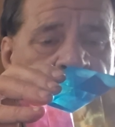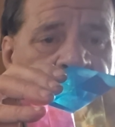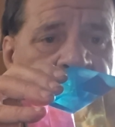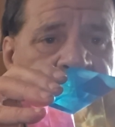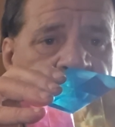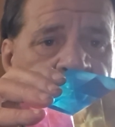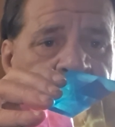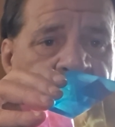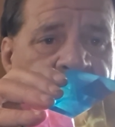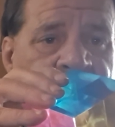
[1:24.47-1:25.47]
physical
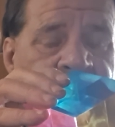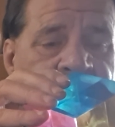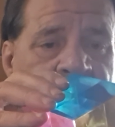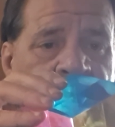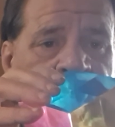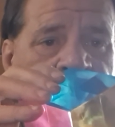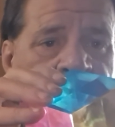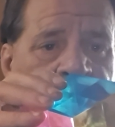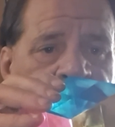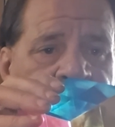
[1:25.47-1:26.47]
theories
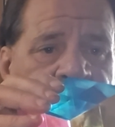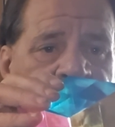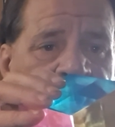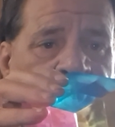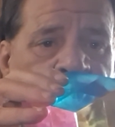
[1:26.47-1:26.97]
laid out